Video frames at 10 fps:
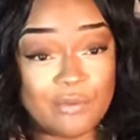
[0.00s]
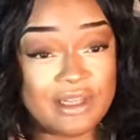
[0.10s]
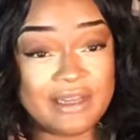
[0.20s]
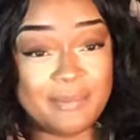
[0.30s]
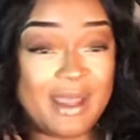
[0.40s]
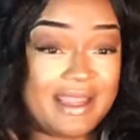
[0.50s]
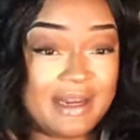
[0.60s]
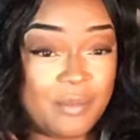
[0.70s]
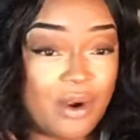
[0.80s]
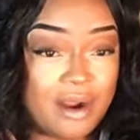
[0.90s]
really make
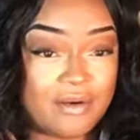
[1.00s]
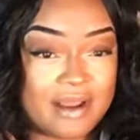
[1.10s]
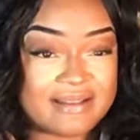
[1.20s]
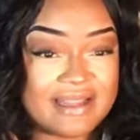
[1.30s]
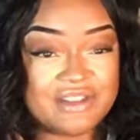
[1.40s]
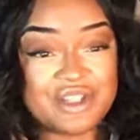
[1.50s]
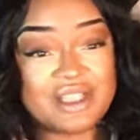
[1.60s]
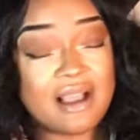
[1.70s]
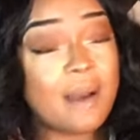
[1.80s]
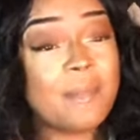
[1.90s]
any progress they
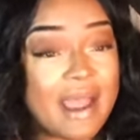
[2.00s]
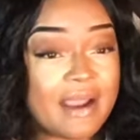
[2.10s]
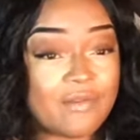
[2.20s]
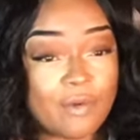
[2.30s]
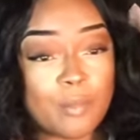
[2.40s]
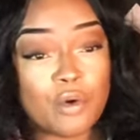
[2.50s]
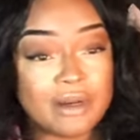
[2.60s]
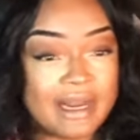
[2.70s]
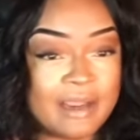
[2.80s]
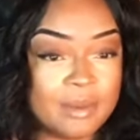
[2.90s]
just come back for more
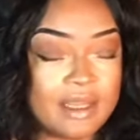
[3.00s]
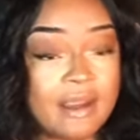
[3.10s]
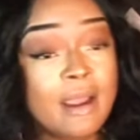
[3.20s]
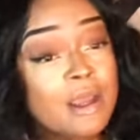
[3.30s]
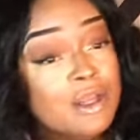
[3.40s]
enabling